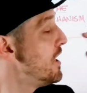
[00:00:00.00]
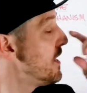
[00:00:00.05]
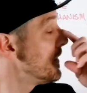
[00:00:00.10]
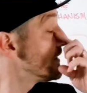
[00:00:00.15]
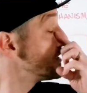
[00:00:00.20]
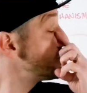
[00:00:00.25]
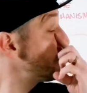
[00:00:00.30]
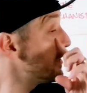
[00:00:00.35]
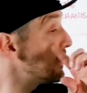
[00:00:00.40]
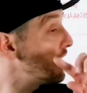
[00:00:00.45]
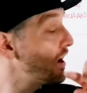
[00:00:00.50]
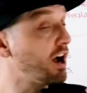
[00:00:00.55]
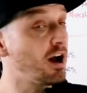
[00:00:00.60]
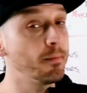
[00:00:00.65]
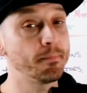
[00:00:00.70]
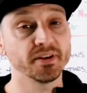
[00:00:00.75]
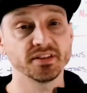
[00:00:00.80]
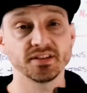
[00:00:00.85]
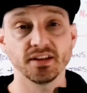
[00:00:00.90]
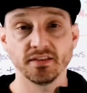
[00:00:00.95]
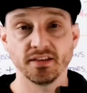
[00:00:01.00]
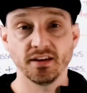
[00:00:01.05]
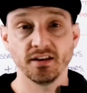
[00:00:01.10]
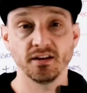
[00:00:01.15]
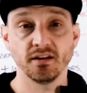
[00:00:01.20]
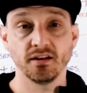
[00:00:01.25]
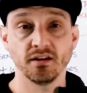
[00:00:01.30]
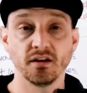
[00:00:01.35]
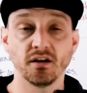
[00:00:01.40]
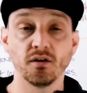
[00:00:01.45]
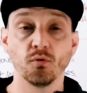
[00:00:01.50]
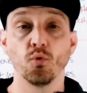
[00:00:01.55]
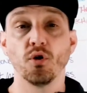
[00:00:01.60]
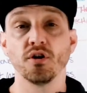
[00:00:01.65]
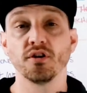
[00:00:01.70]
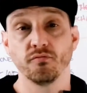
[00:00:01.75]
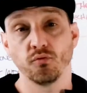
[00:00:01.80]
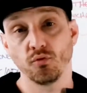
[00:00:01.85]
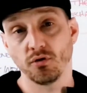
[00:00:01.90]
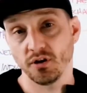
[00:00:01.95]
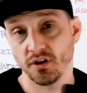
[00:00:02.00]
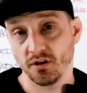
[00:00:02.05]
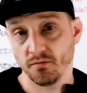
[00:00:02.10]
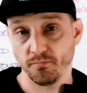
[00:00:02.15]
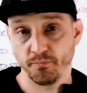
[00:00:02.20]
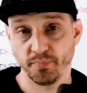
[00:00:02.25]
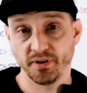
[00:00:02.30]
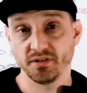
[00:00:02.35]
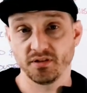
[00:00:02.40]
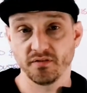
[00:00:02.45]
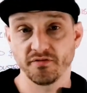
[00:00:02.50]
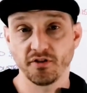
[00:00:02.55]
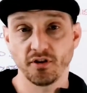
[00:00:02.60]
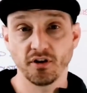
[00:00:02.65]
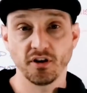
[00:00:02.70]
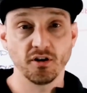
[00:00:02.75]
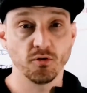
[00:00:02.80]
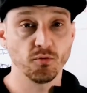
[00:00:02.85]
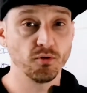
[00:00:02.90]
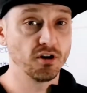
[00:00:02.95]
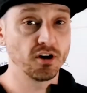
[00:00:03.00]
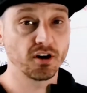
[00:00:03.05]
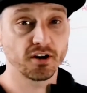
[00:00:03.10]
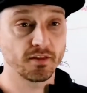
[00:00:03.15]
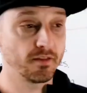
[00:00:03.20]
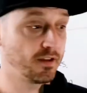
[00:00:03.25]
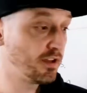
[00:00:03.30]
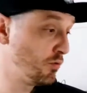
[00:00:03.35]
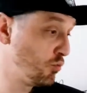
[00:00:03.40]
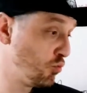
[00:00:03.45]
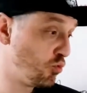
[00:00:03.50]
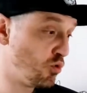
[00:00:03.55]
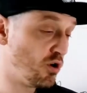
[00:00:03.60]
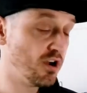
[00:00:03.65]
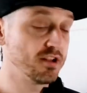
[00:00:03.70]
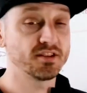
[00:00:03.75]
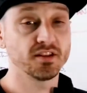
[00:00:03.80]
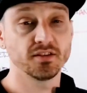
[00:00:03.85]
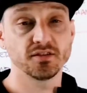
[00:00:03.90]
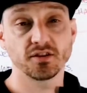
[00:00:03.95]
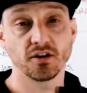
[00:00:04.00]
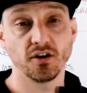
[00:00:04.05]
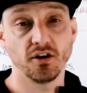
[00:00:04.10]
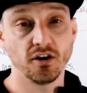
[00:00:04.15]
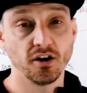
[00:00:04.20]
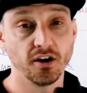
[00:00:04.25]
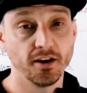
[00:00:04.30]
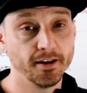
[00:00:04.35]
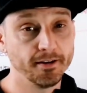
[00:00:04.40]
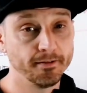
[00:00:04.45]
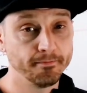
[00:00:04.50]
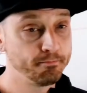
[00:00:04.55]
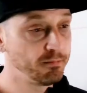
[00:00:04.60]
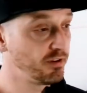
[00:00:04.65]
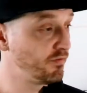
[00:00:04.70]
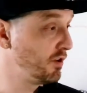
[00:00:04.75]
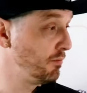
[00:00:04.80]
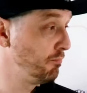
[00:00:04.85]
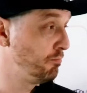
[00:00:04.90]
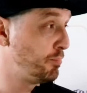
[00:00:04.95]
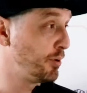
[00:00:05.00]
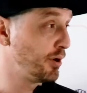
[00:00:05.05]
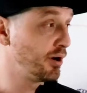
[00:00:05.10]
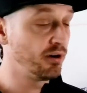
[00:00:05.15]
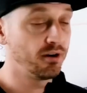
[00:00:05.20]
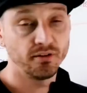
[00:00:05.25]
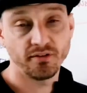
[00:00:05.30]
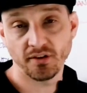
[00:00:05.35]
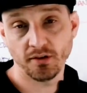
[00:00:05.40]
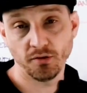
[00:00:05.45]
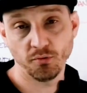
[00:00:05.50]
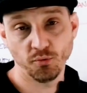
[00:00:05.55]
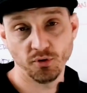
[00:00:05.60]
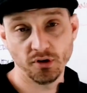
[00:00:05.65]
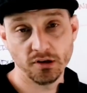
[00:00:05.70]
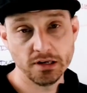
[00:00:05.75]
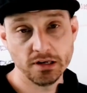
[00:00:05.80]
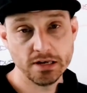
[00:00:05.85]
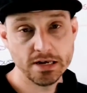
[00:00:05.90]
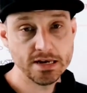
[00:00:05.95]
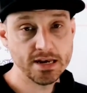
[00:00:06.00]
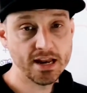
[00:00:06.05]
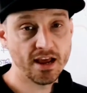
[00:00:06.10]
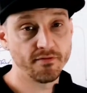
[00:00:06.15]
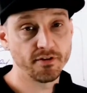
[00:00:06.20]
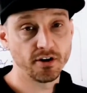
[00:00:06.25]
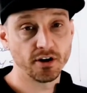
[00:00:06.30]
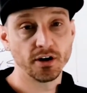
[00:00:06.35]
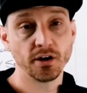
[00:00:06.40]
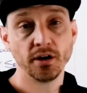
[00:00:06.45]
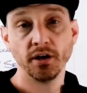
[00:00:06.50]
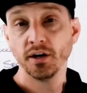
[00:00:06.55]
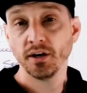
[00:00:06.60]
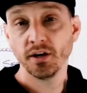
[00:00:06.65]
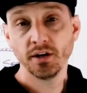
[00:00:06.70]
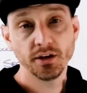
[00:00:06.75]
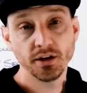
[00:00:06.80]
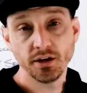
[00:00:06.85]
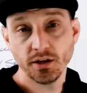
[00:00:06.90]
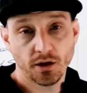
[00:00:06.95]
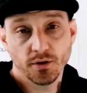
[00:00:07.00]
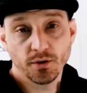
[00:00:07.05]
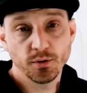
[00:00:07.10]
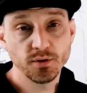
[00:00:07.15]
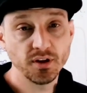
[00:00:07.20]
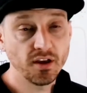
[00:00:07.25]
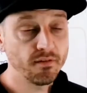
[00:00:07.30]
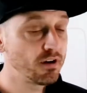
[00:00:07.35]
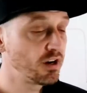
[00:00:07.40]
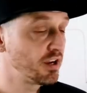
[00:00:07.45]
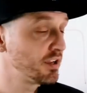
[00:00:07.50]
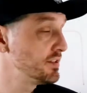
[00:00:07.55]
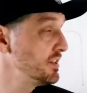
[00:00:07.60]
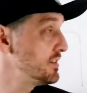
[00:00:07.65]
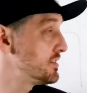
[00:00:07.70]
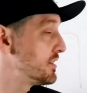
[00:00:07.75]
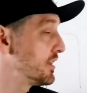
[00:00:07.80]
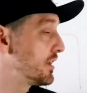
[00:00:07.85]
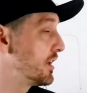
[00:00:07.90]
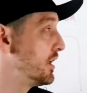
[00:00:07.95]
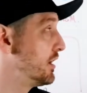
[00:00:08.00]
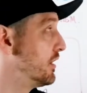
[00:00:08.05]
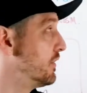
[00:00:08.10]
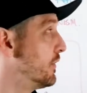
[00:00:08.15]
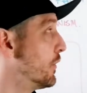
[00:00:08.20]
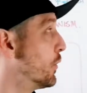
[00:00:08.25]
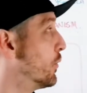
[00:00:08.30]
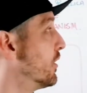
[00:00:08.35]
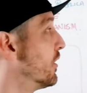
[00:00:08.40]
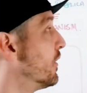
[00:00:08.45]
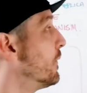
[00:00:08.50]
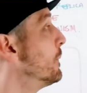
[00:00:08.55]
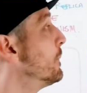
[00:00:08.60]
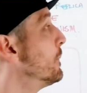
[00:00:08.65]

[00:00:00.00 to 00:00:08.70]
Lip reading: that's very opposite than a one-of-one piece of artwork that once it's gone, if it burnt, it would never, it would never exist again in the world.